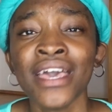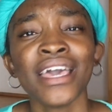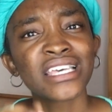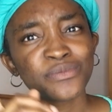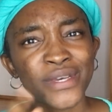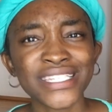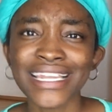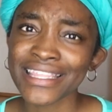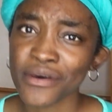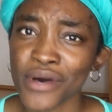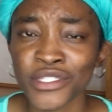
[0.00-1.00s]
especially
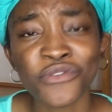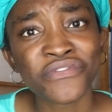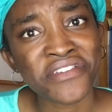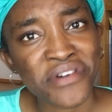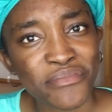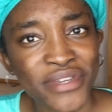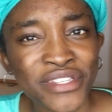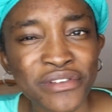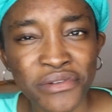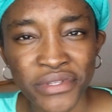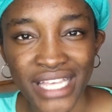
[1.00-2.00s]
the ones who've never been
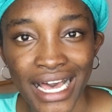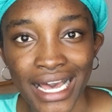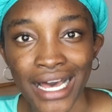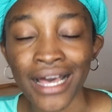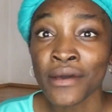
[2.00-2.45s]
to Lusaka.